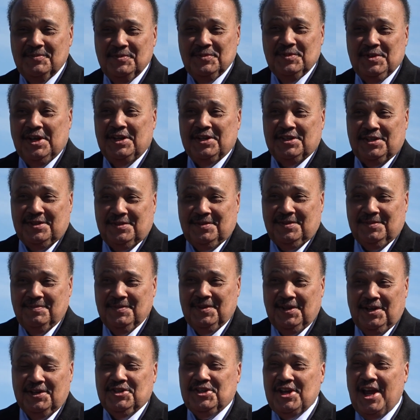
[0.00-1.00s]
just
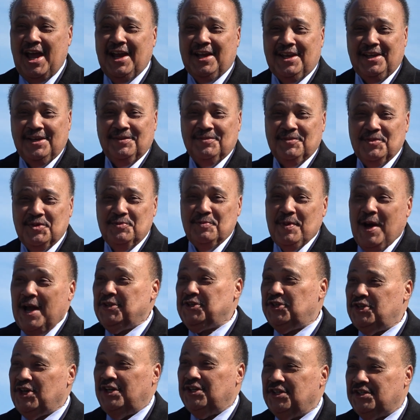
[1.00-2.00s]
a jacket with my
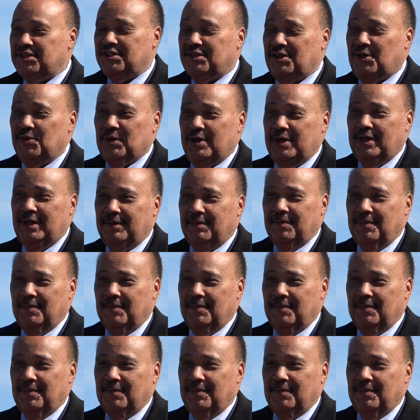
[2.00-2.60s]
chest showing,